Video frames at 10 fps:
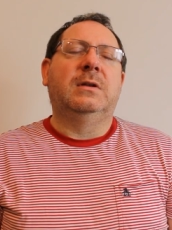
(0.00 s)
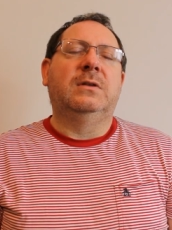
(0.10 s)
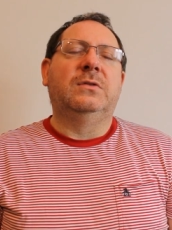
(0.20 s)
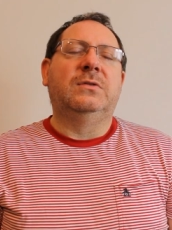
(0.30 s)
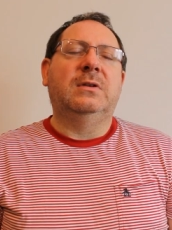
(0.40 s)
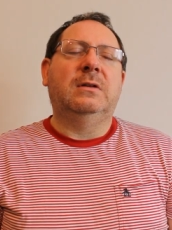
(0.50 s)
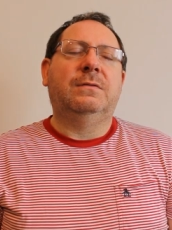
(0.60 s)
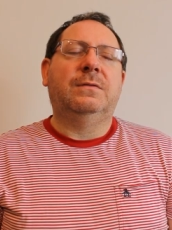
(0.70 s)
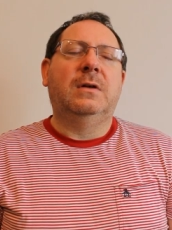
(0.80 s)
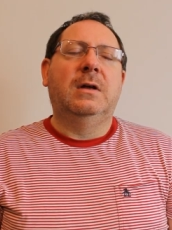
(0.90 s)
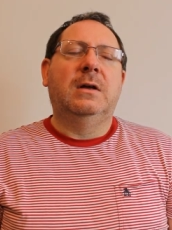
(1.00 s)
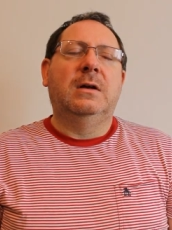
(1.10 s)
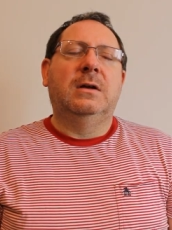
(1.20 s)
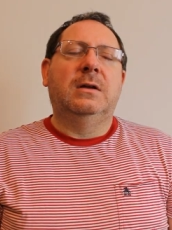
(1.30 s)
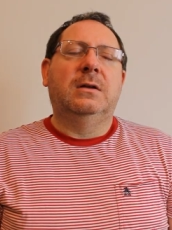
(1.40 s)
It's as if
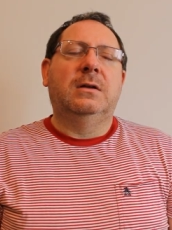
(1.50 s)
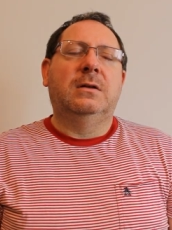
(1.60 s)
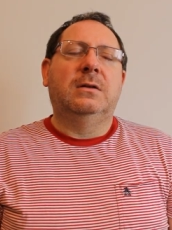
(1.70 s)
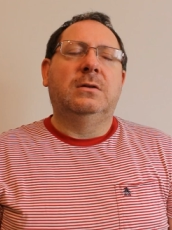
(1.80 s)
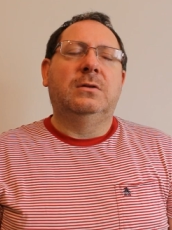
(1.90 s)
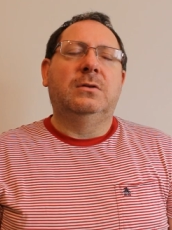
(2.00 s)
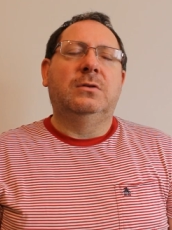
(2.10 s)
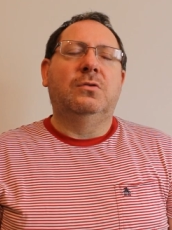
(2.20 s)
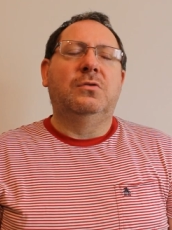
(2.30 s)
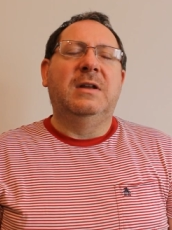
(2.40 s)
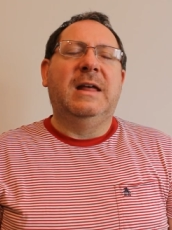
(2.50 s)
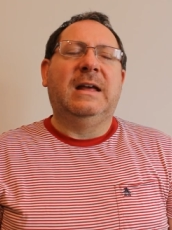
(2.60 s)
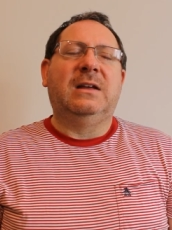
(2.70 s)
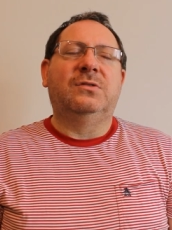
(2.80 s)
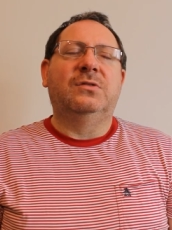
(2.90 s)
your
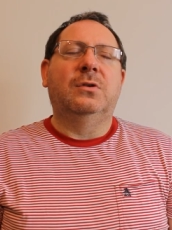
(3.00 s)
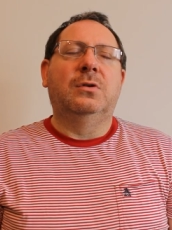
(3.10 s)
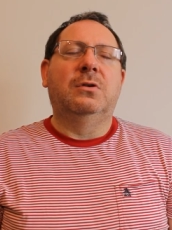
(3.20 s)
neck is no